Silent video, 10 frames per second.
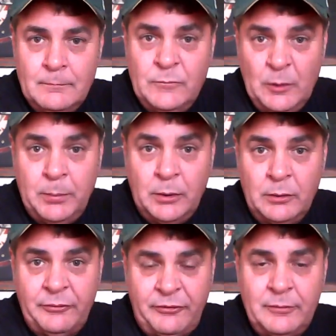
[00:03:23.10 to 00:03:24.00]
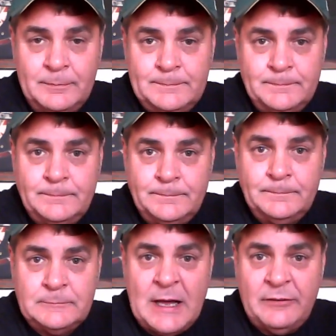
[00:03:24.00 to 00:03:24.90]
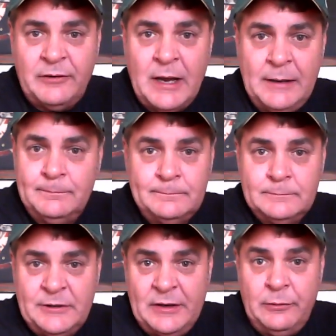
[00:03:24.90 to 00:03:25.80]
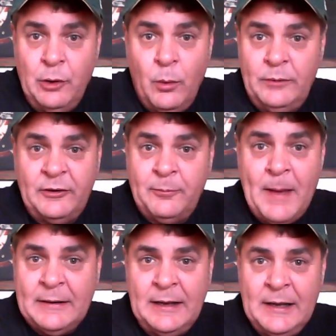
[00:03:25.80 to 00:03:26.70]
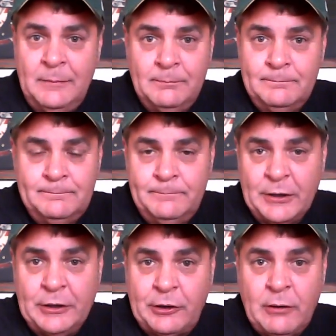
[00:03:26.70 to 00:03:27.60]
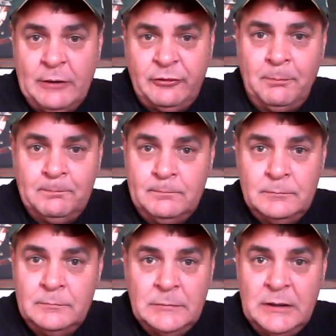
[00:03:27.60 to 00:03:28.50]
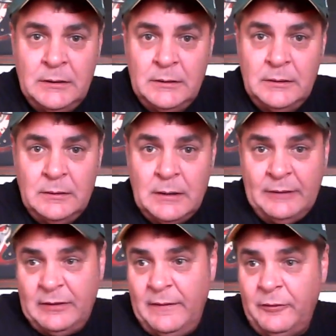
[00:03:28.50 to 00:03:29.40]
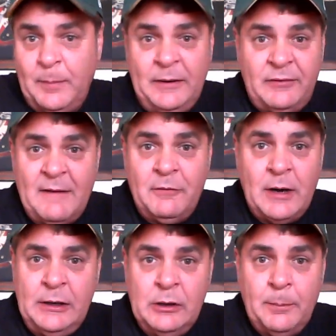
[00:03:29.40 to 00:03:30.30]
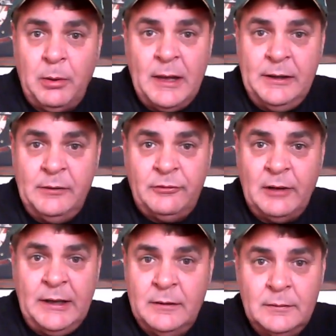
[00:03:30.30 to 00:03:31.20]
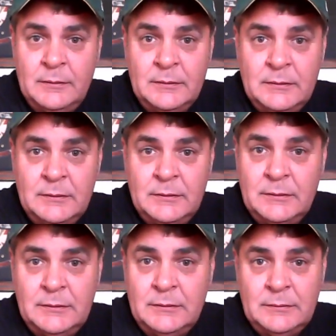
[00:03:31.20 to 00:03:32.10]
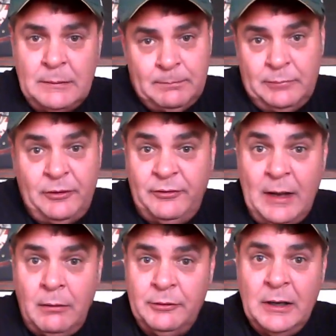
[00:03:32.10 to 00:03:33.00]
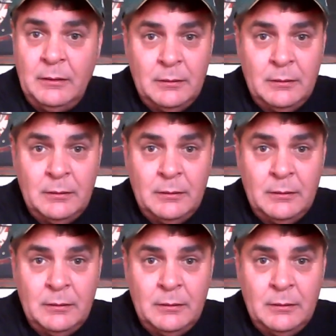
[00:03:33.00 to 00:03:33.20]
the Bulls last night. Said, no one's expecting it. They're going to crush them. I said, this be 7 or 8 unit play usually. I'm just telling you.